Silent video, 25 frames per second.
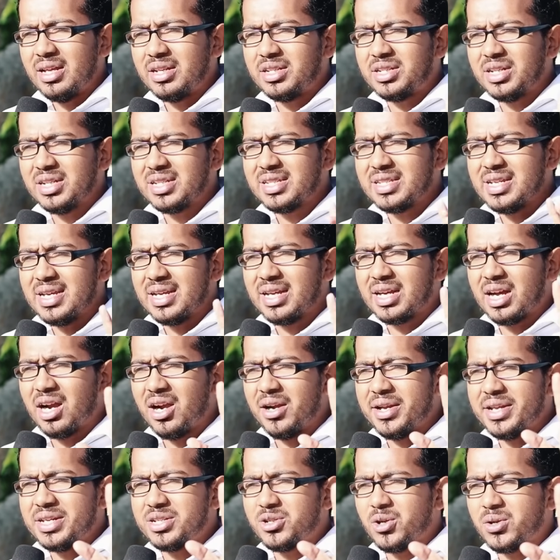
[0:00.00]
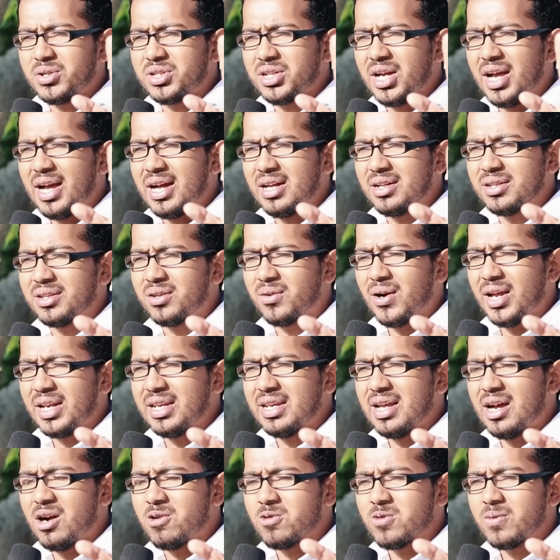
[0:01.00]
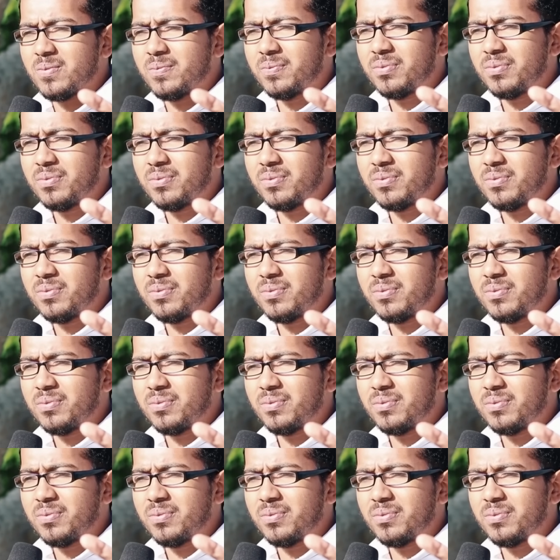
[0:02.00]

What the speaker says: just encourage your child right now.